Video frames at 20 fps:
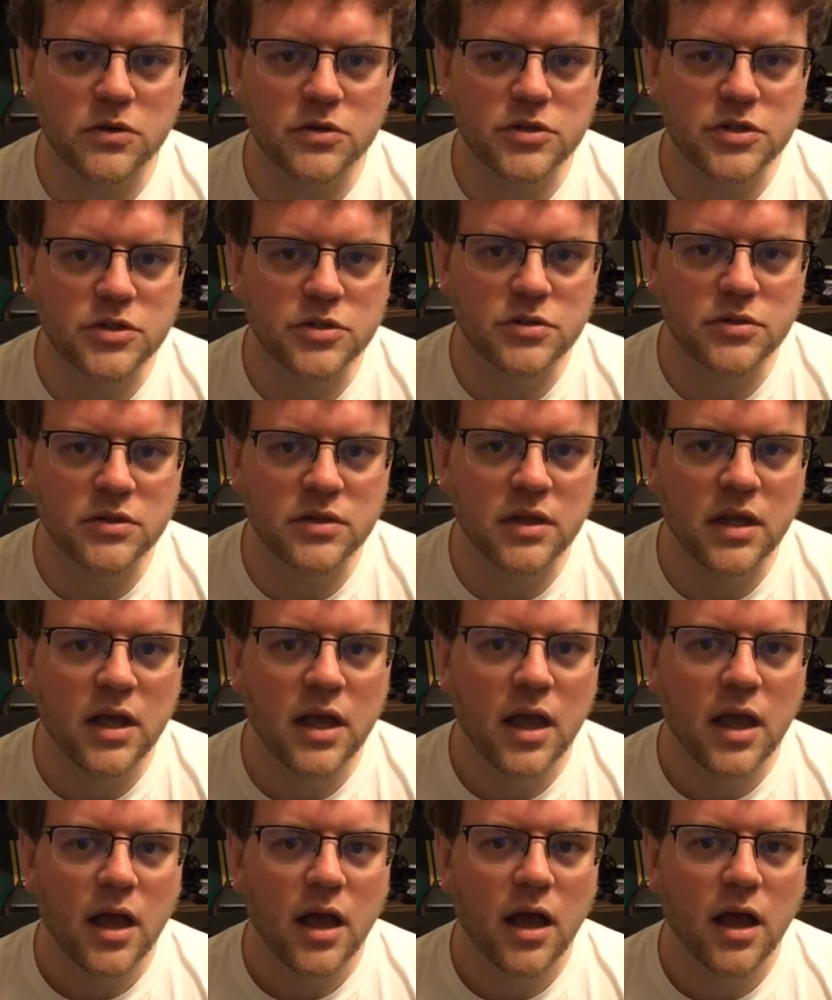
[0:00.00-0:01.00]
student
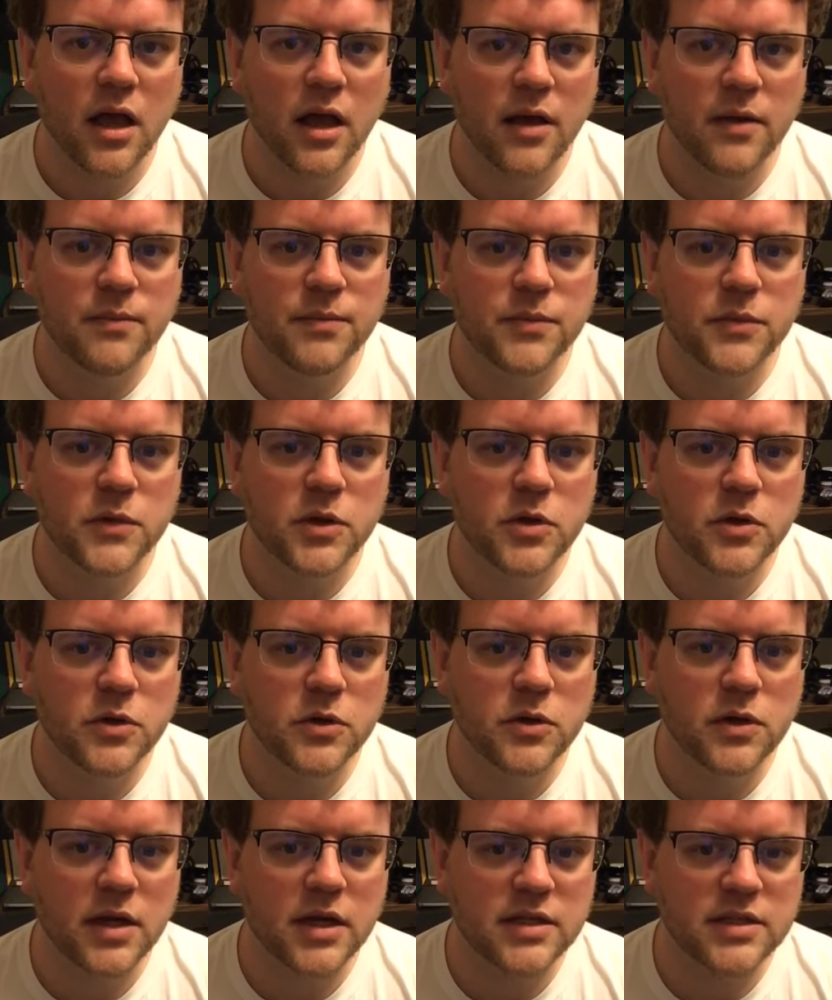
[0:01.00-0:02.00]

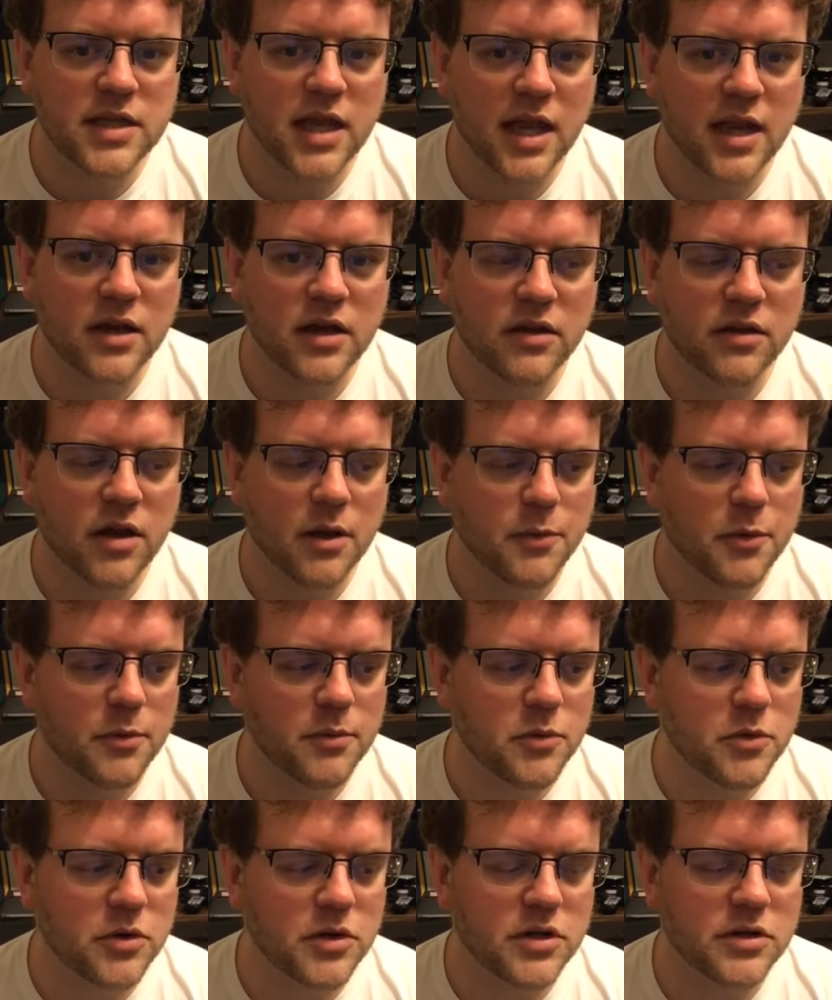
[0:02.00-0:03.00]
who has had a couple
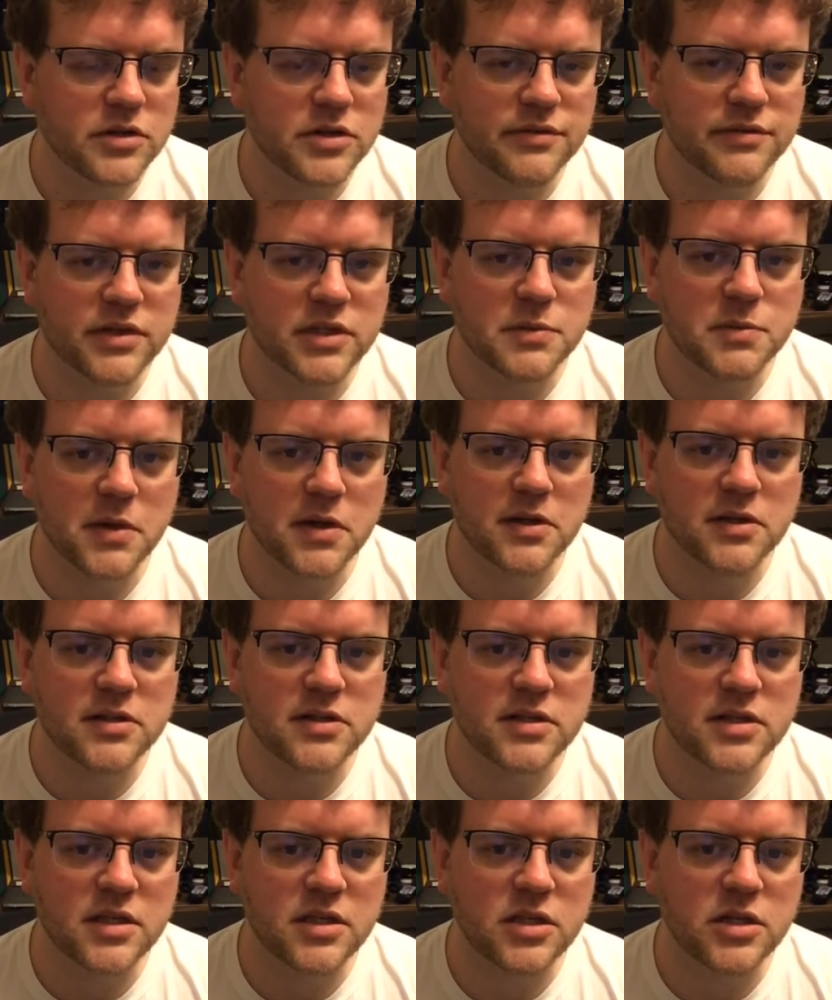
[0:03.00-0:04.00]
more years of experience
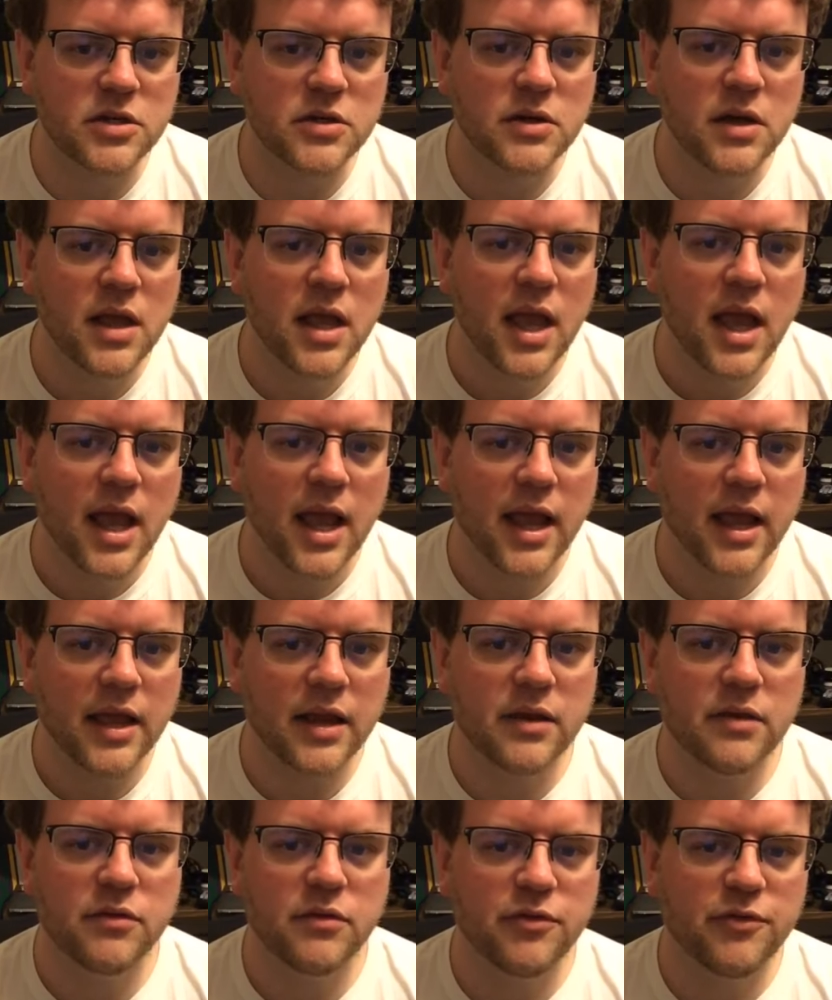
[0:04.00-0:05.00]
than you,
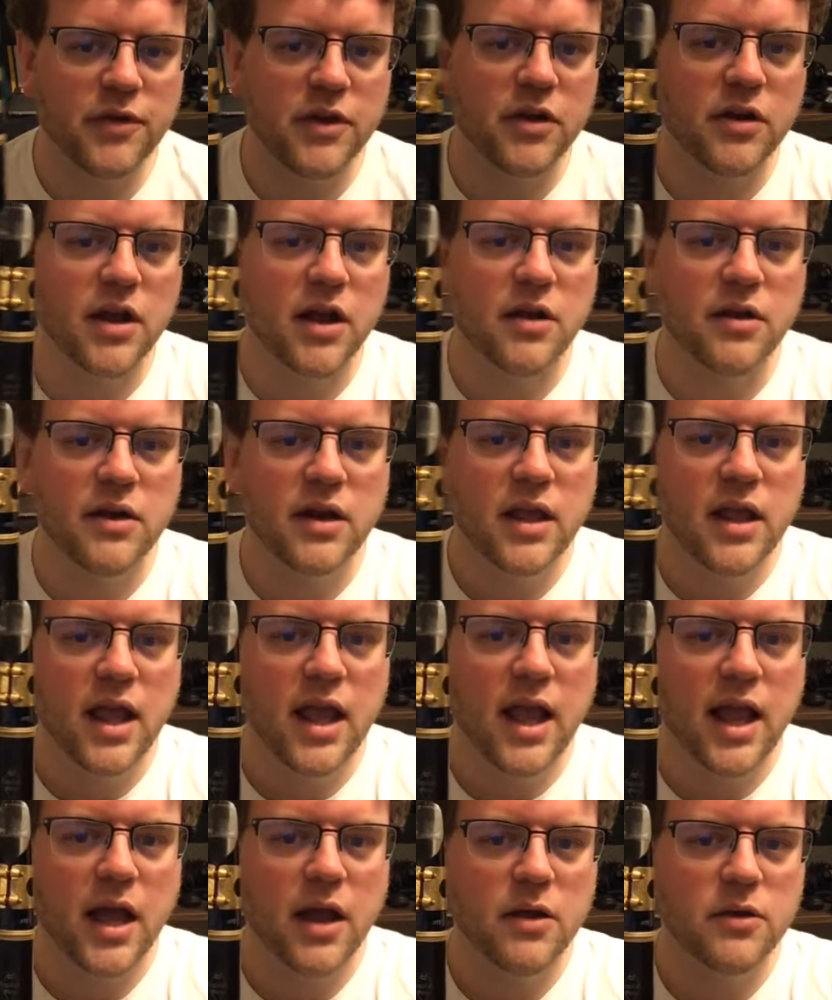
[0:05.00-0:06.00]
and figure out
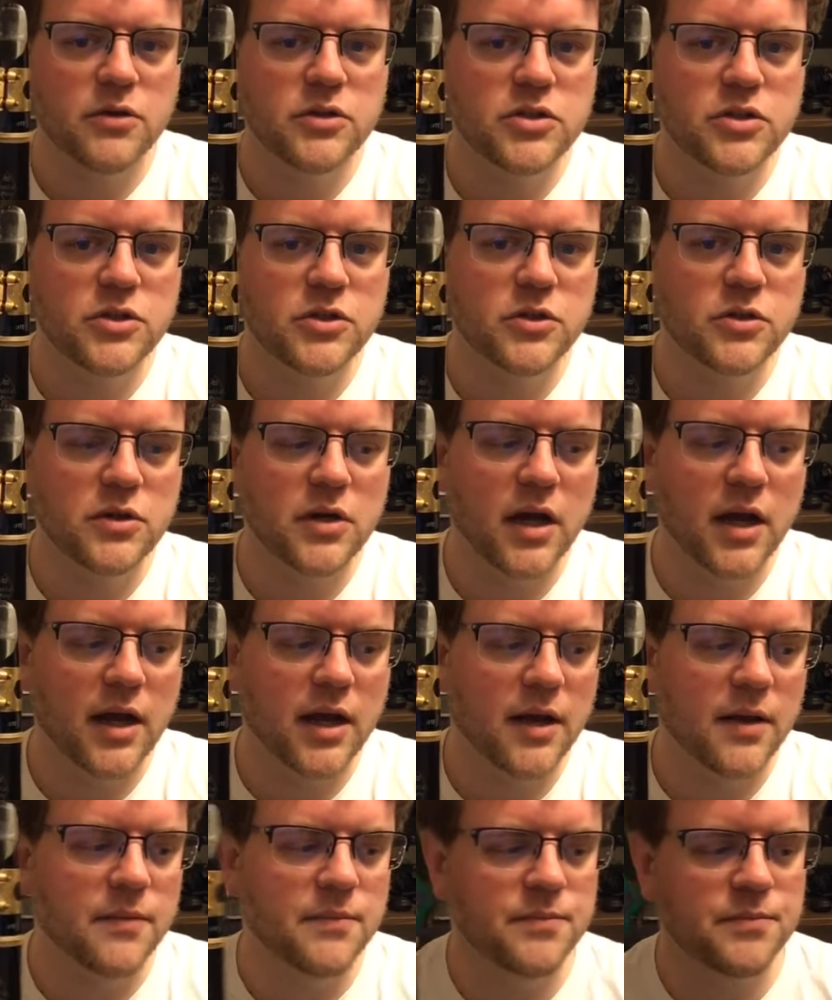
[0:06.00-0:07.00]
how
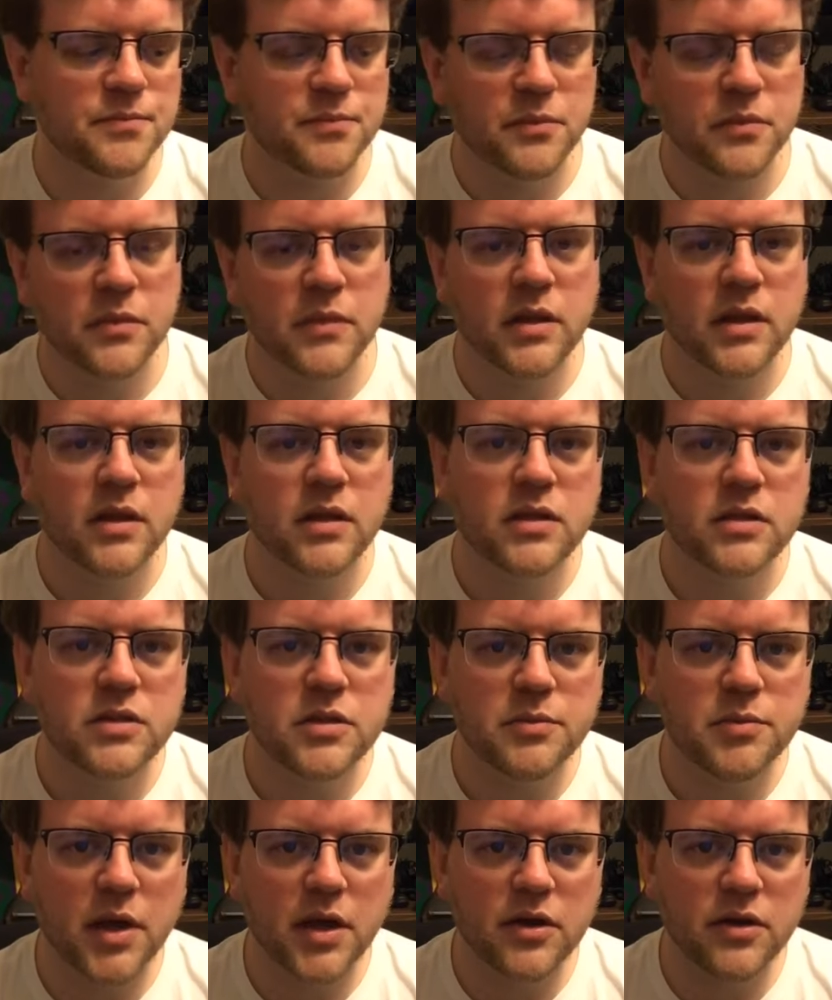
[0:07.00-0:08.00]
to
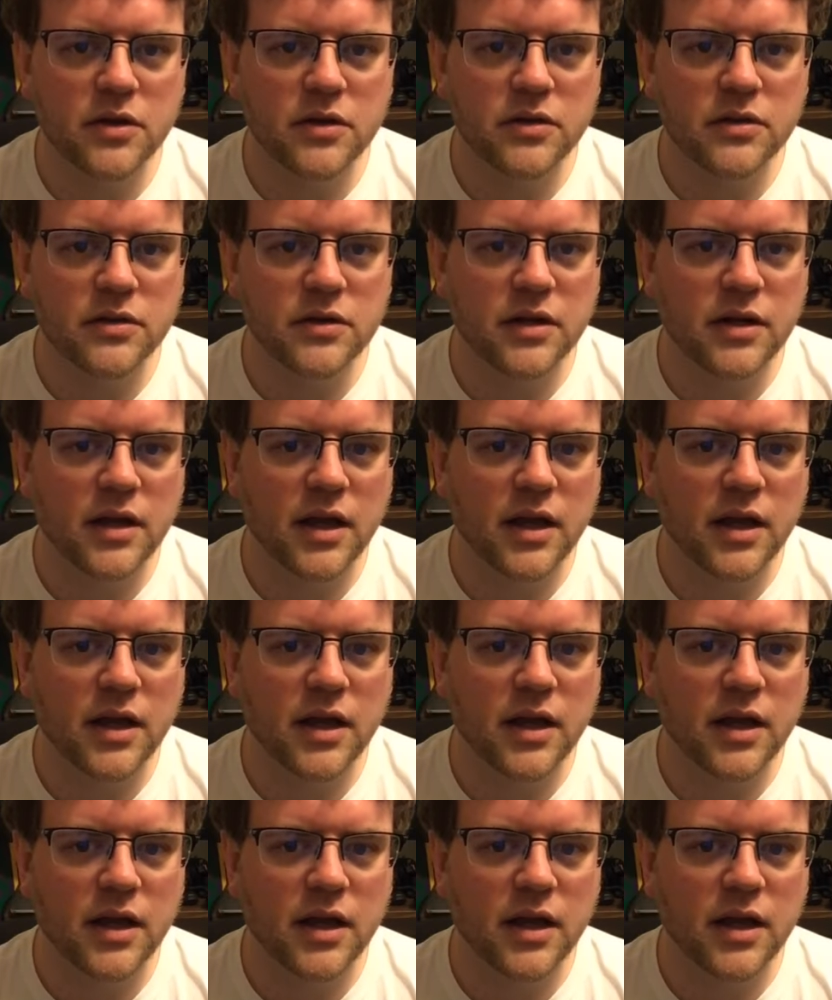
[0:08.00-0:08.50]
better